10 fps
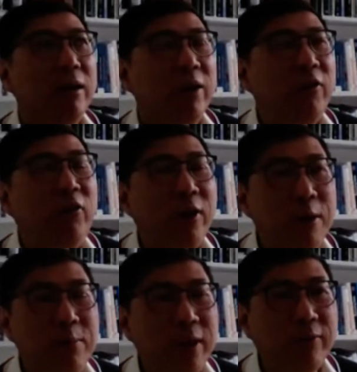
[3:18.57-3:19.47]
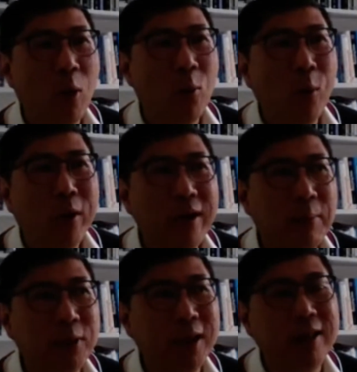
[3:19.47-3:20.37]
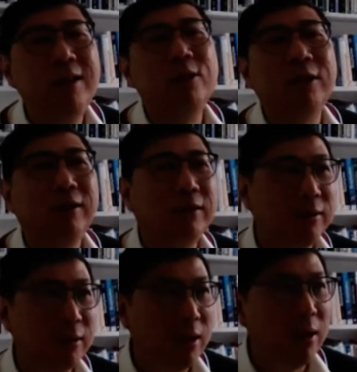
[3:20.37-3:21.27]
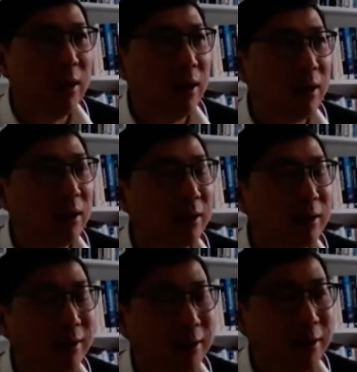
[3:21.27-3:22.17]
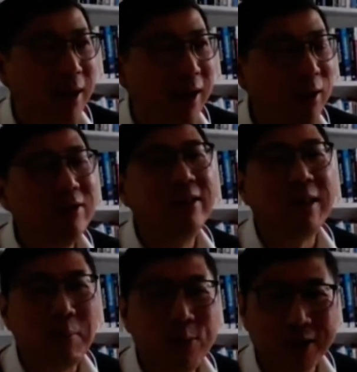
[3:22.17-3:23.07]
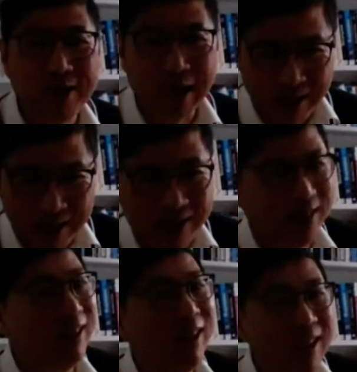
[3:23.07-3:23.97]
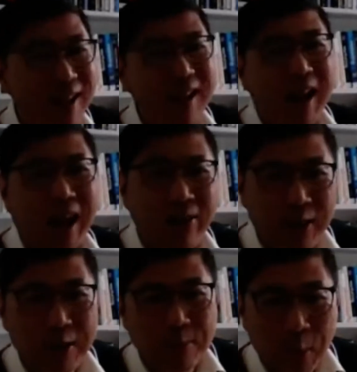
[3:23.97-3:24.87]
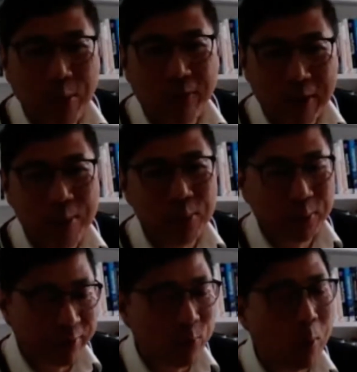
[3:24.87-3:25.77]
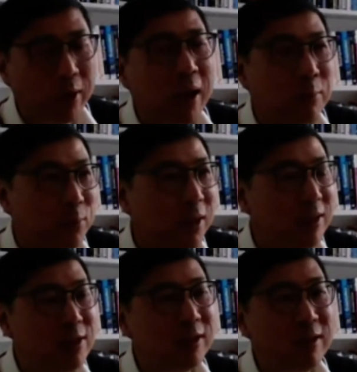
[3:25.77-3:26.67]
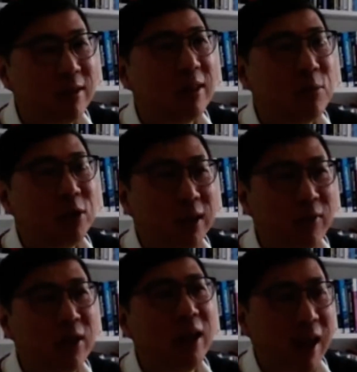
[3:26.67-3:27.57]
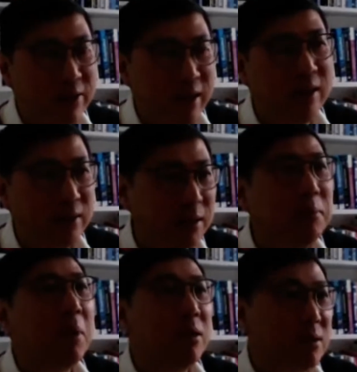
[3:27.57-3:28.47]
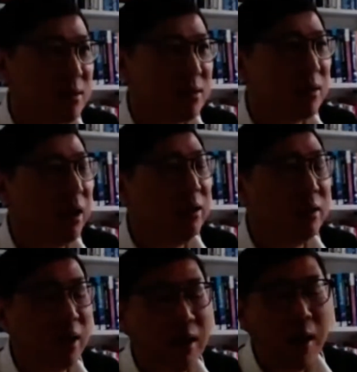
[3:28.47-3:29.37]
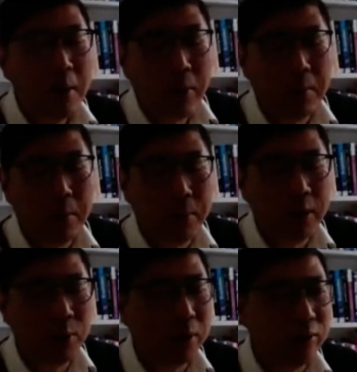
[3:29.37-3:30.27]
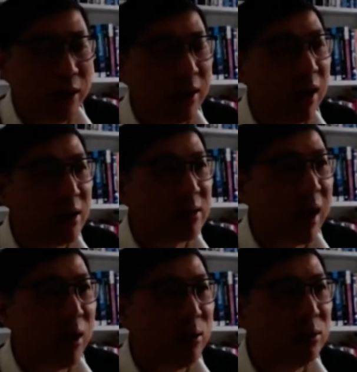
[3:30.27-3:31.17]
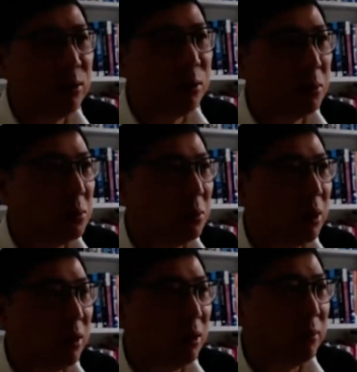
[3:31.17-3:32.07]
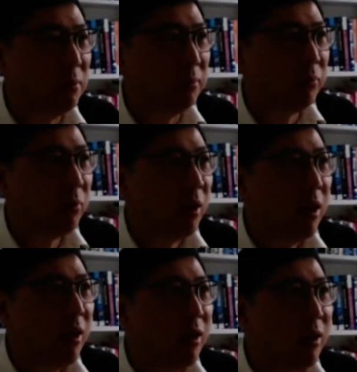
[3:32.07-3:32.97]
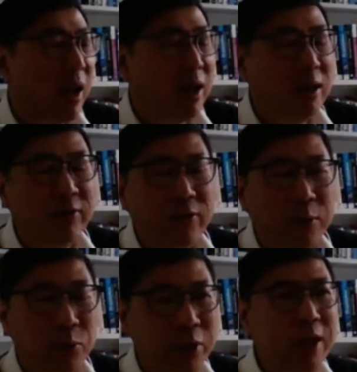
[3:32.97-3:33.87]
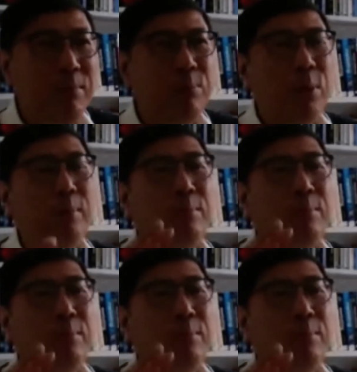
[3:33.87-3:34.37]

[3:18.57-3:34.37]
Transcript: If firms have not woken up to the digital consumption yet. I think most firms would have woken up to the digital consumption given the last 18 months, and they probably will realize how to kind of rebrand,